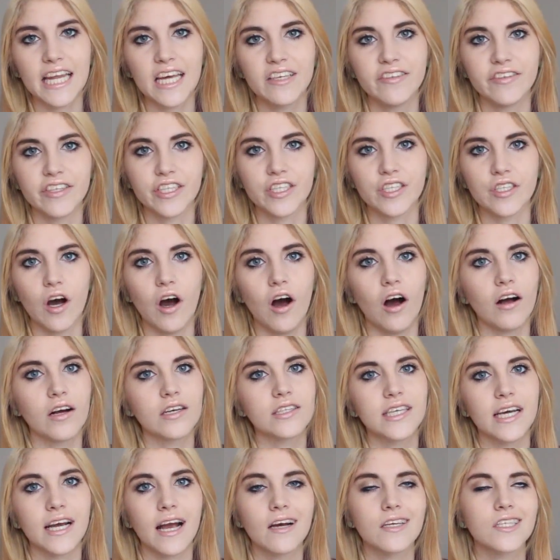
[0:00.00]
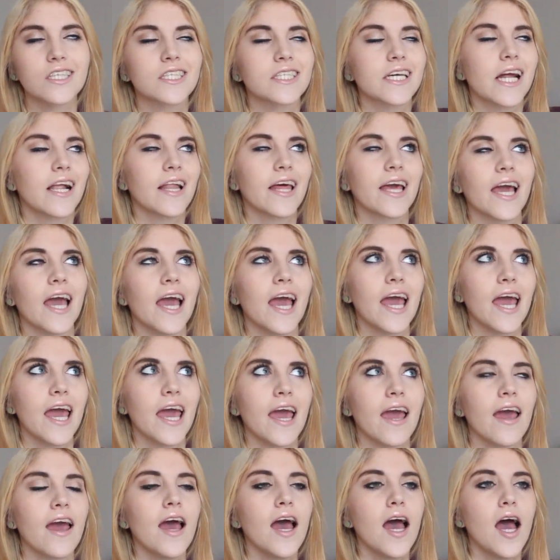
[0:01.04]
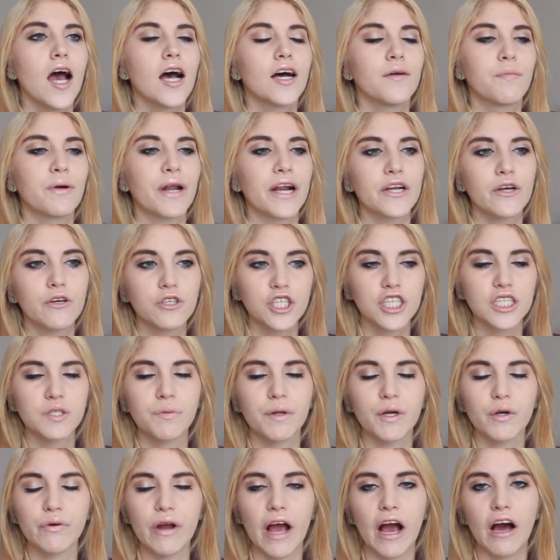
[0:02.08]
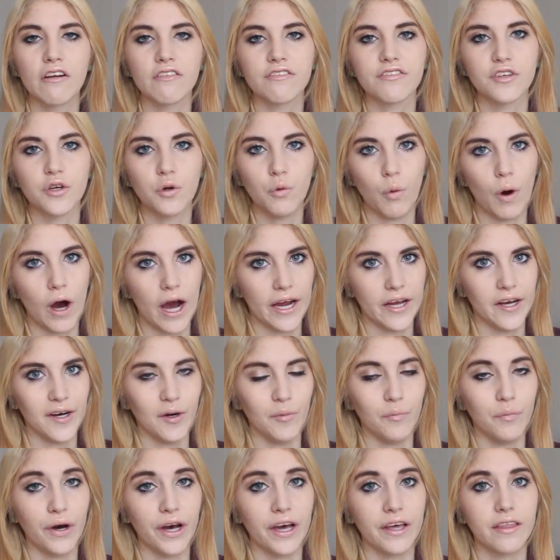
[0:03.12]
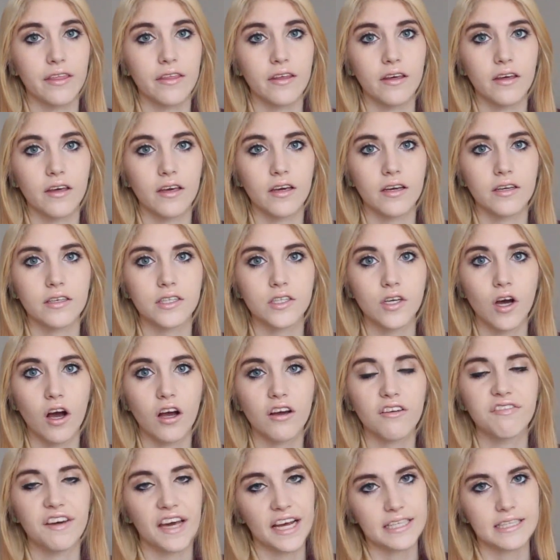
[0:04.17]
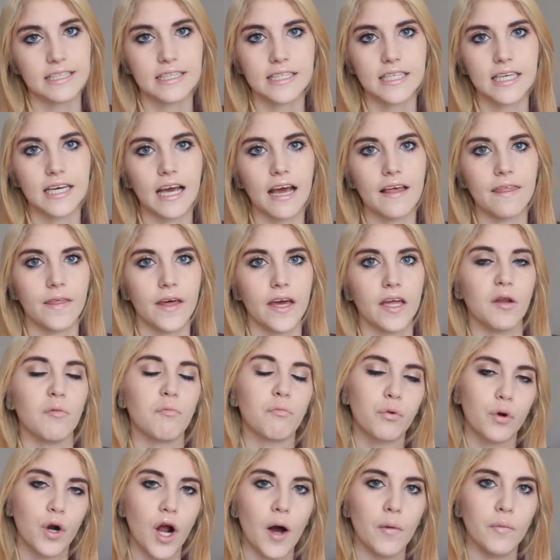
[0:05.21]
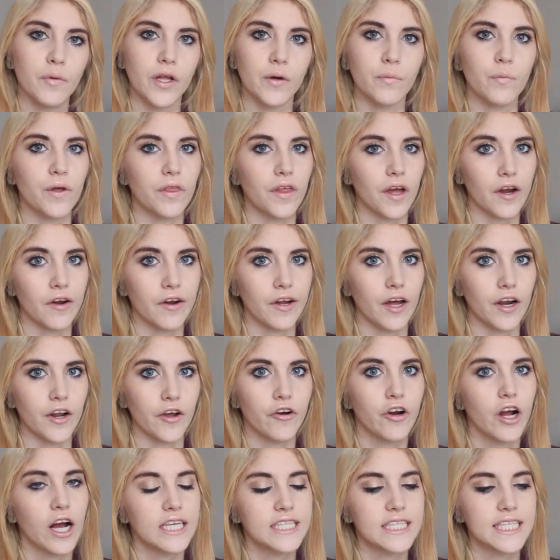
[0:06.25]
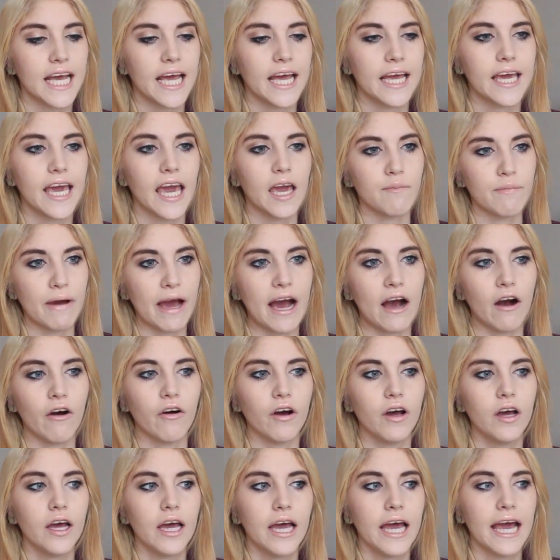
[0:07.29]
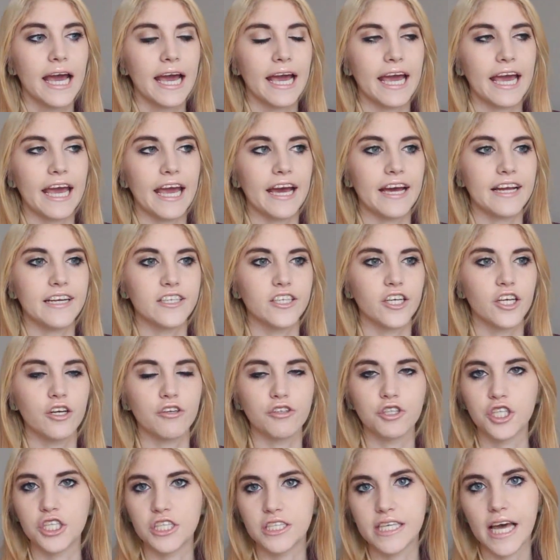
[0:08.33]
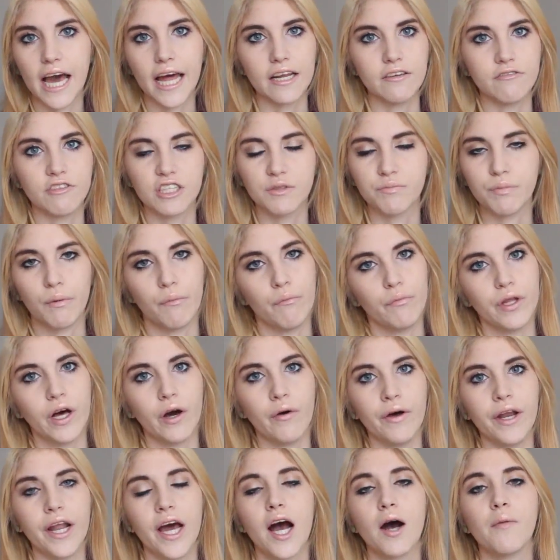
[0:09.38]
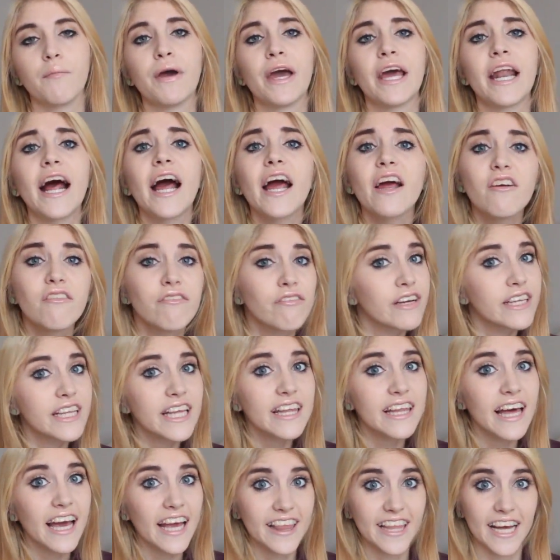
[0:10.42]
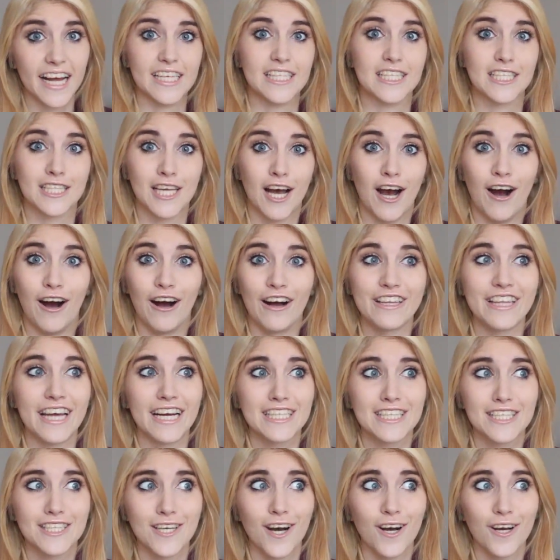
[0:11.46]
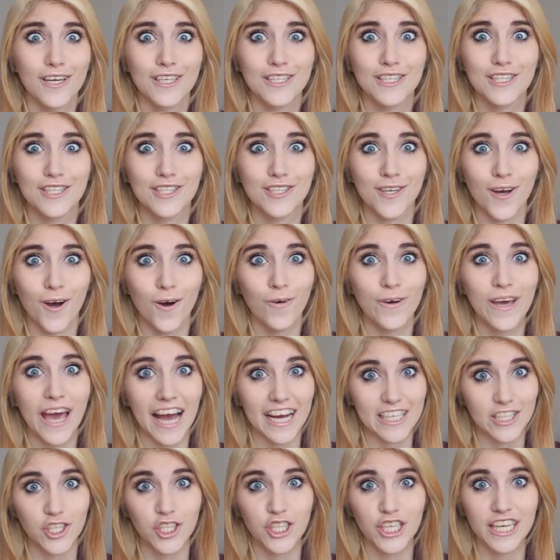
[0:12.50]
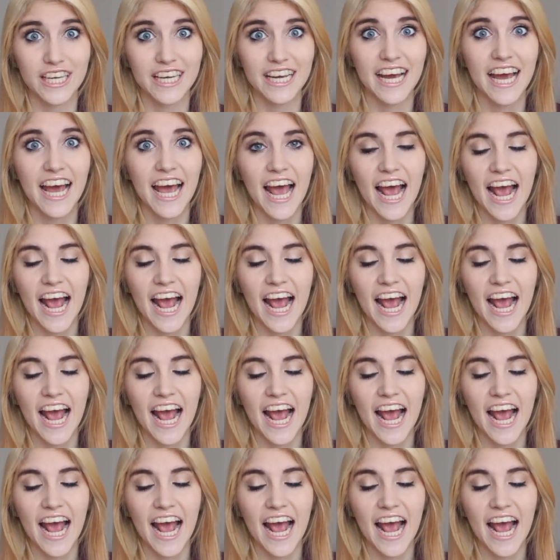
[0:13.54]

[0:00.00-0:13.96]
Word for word: any of her songs. Like, I was just kinda like, eh. But I know she's been around for a while, but the song Fancy and then Problem with Ariana Grande came out, and you know, she's kind of just been blowing up, and I really like that song. That song is so catchy,